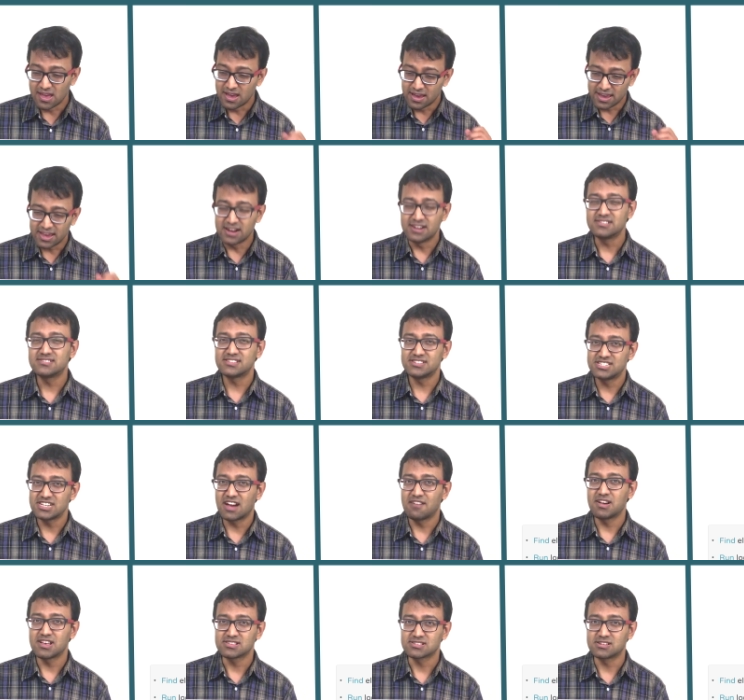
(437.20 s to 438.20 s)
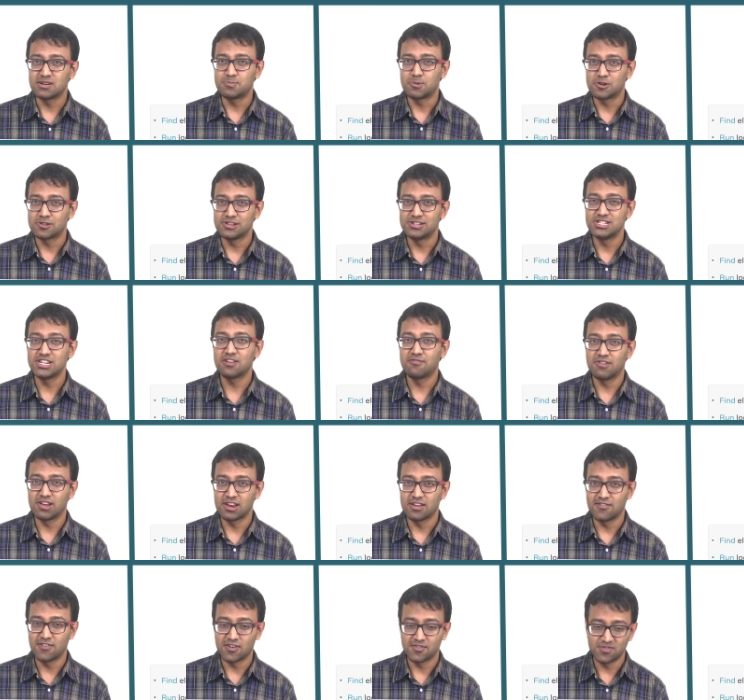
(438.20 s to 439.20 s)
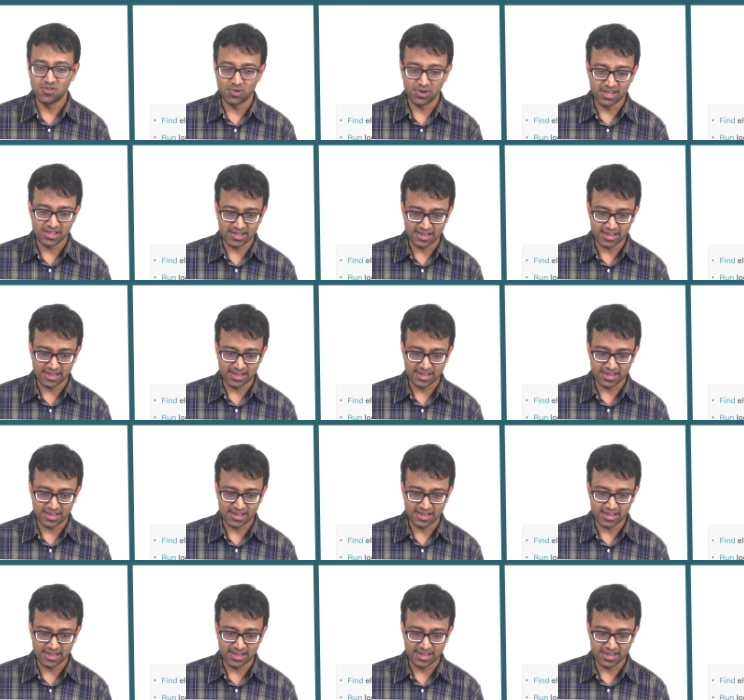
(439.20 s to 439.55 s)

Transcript: Here's the JavaScript or the jQuery way of doing